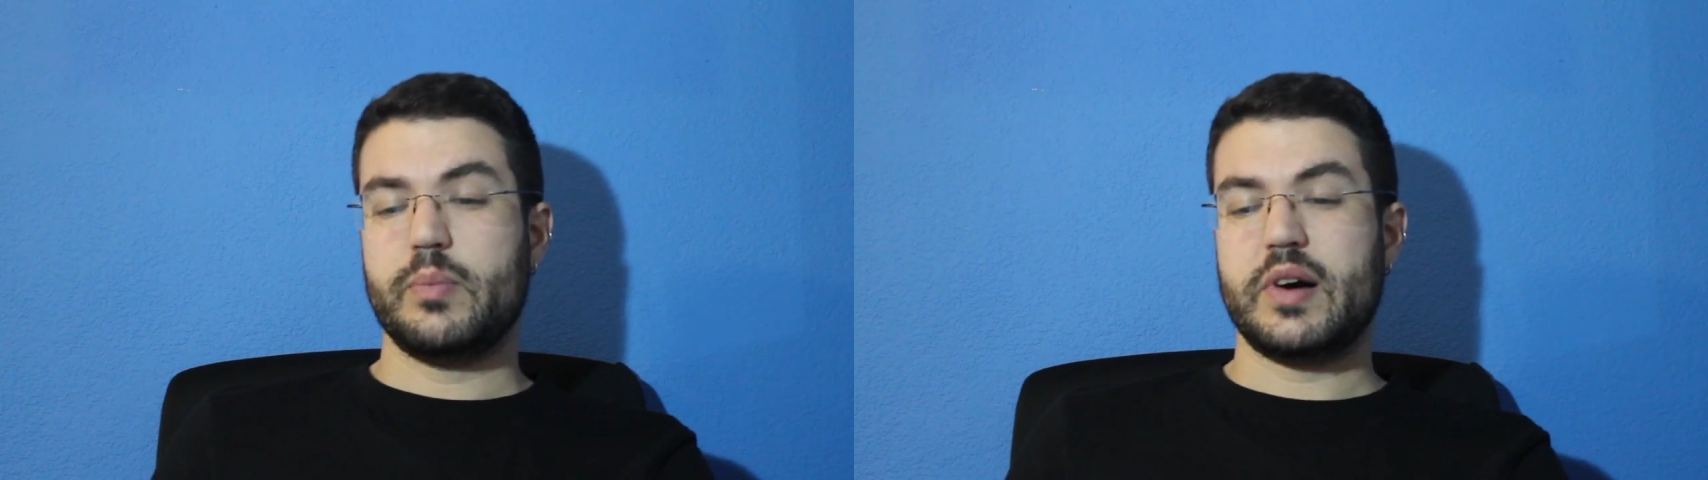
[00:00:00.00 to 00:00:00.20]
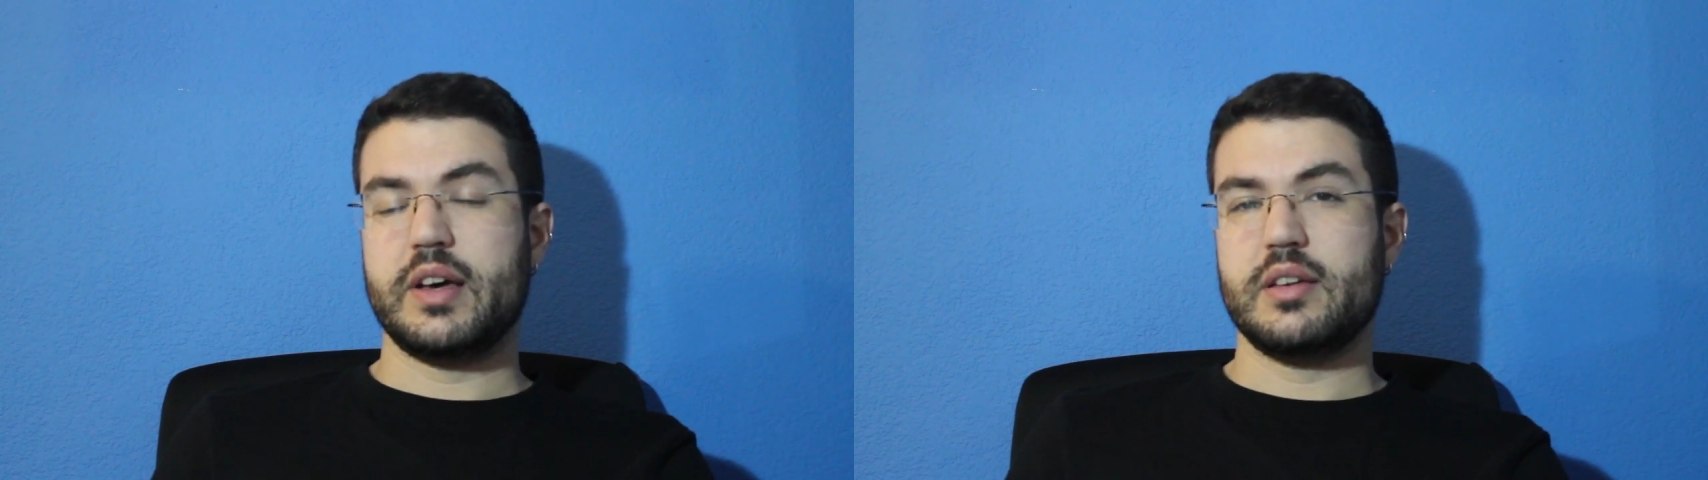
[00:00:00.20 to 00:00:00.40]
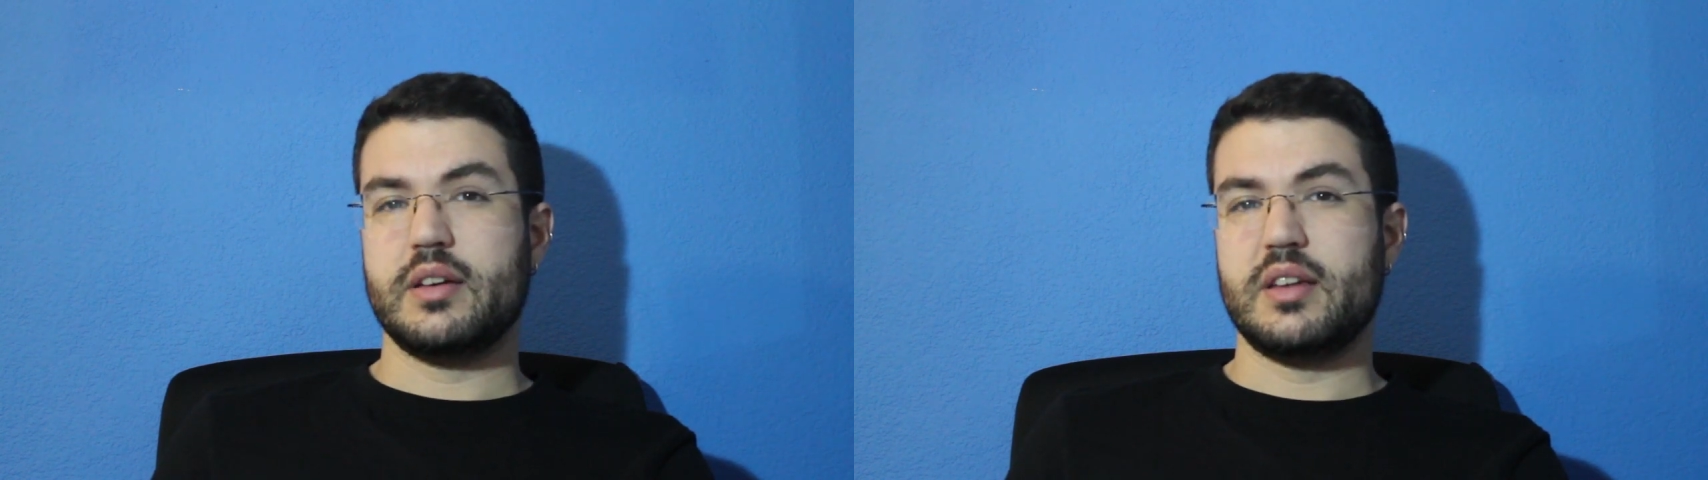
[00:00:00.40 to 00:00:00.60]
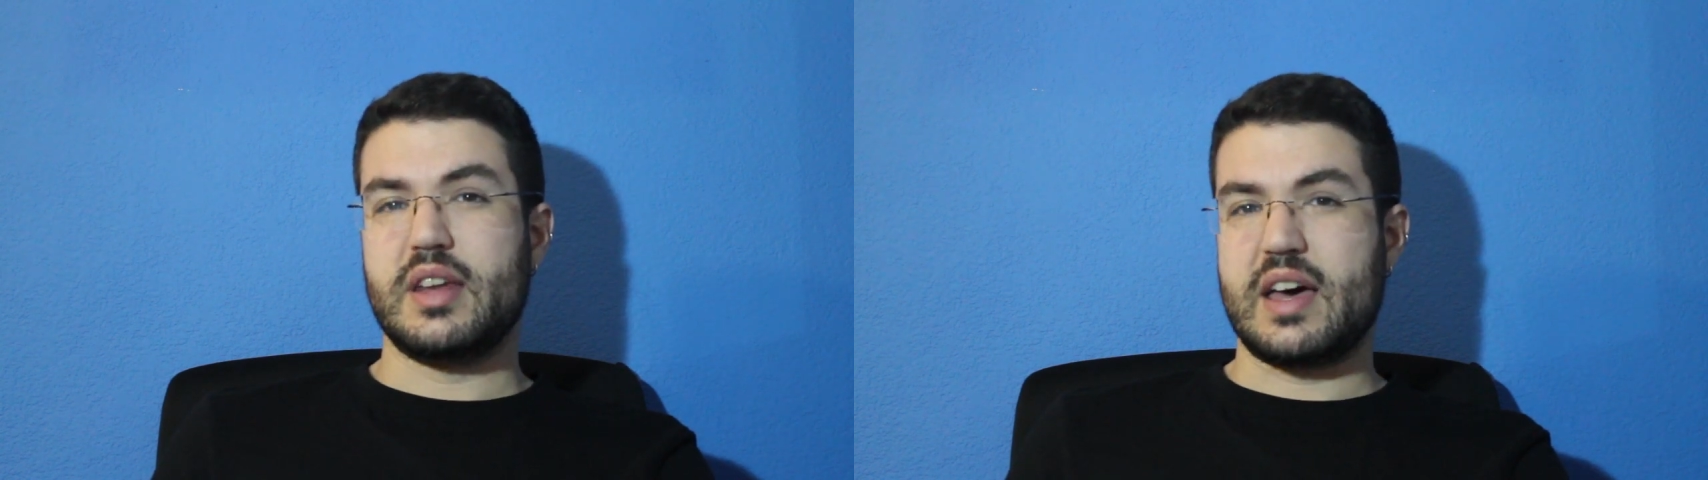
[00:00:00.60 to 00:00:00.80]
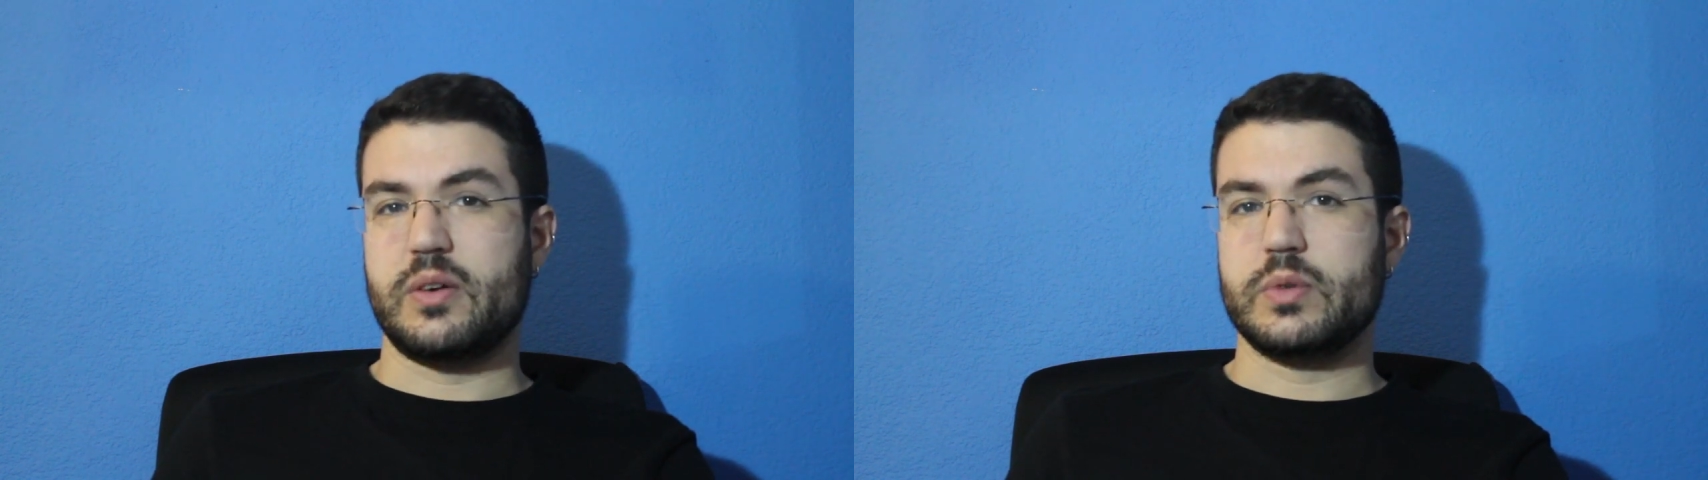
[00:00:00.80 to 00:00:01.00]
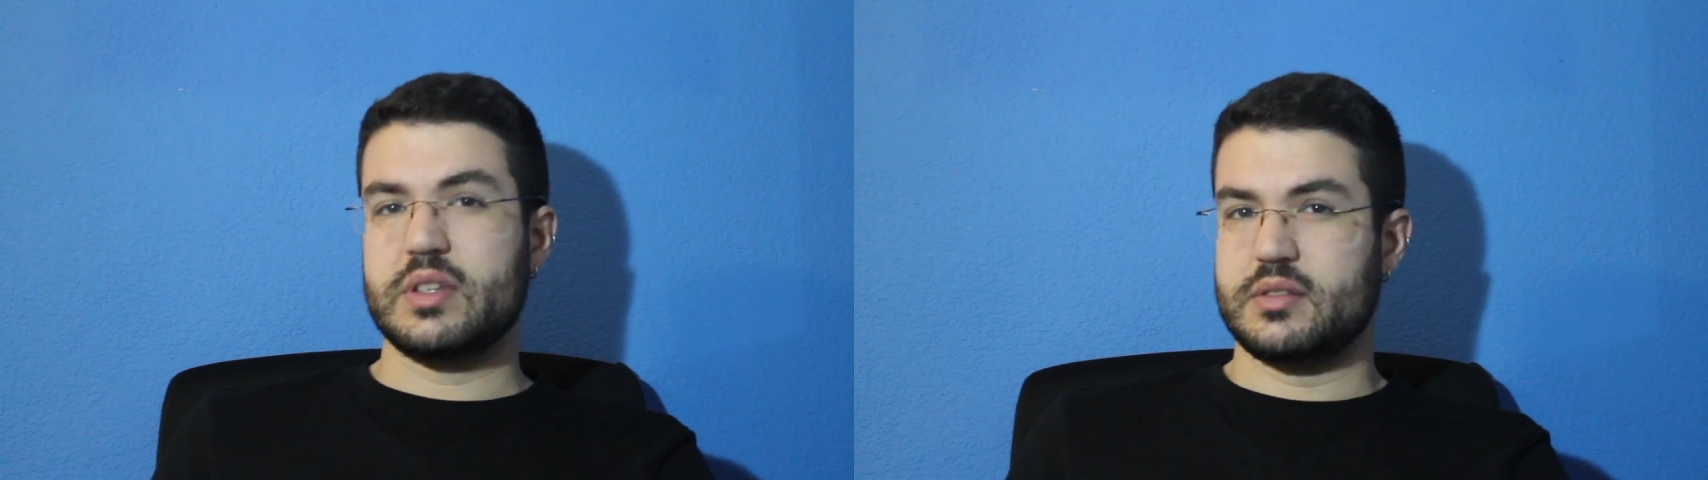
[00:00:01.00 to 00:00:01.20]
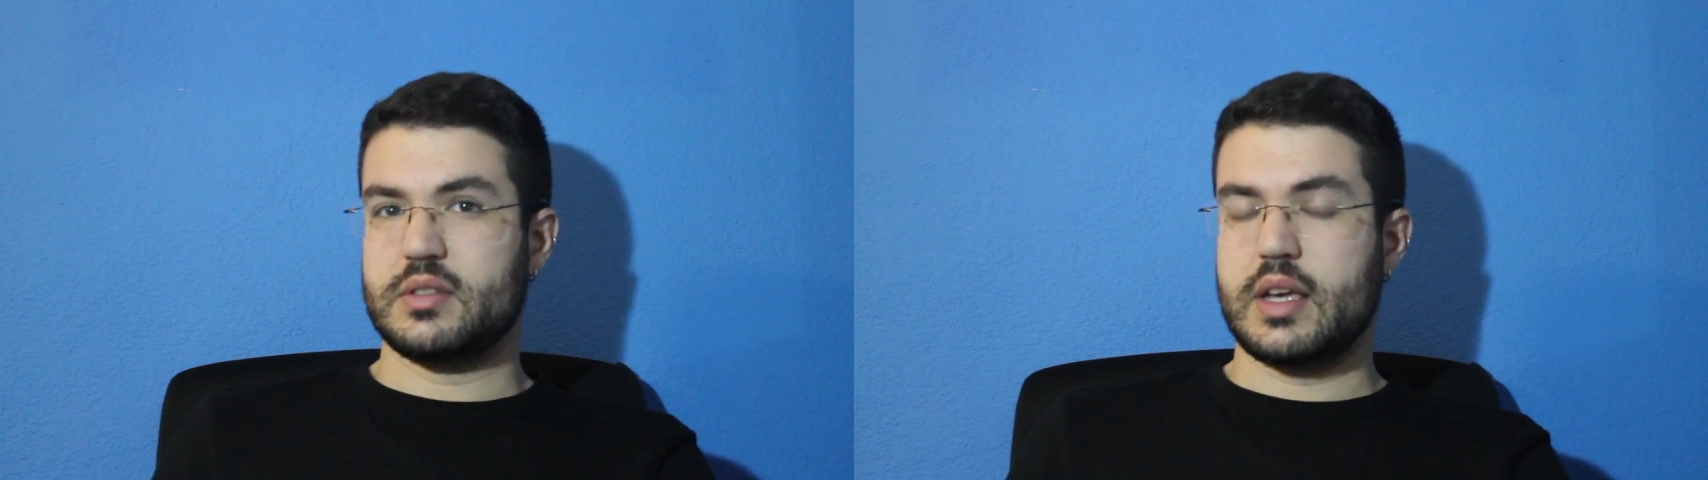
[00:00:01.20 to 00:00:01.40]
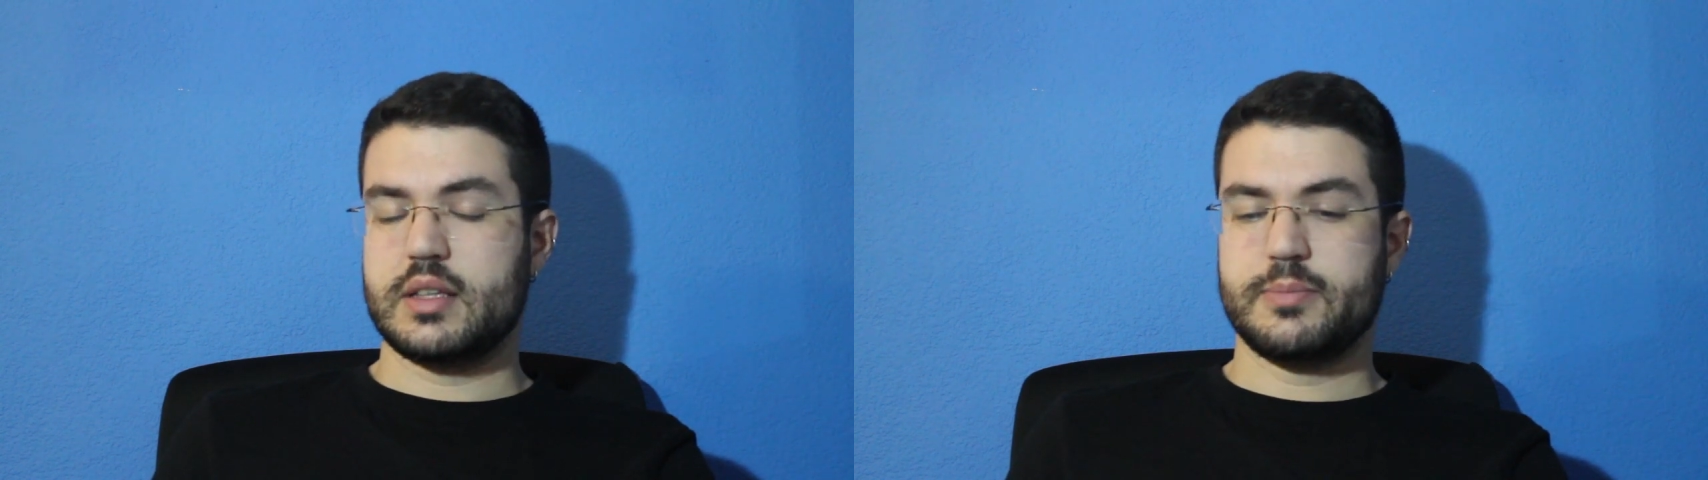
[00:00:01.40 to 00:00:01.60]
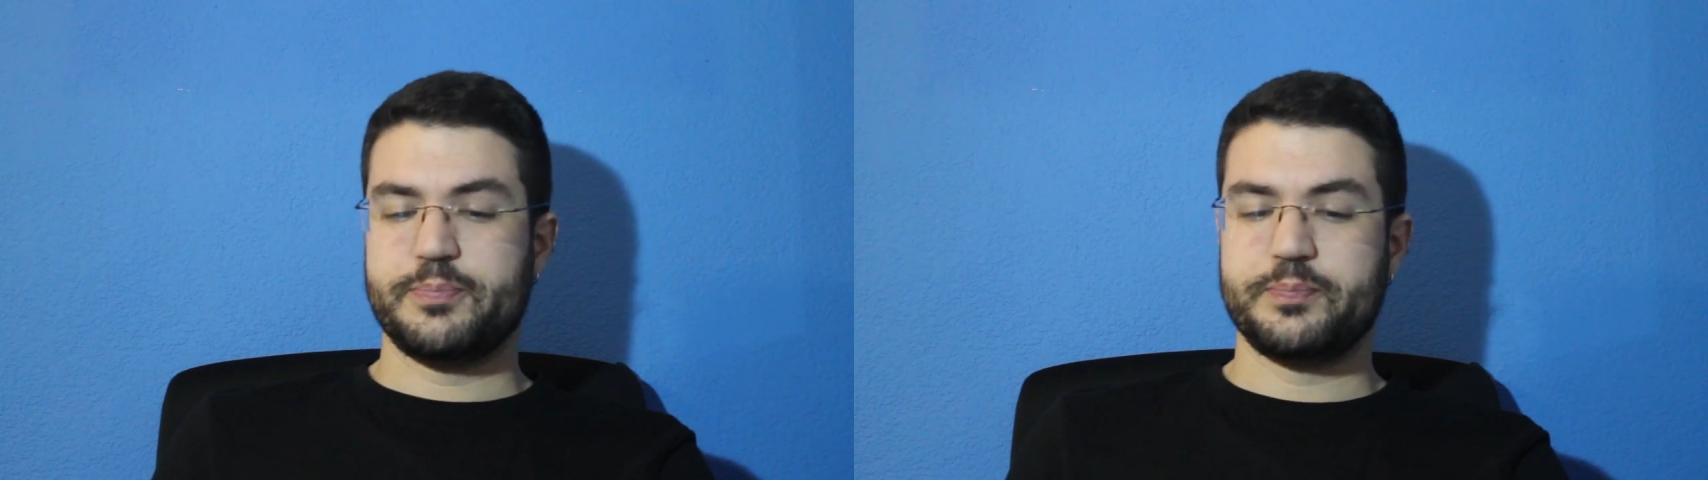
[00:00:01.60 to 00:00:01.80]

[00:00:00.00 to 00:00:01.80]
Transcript: by a noun instead.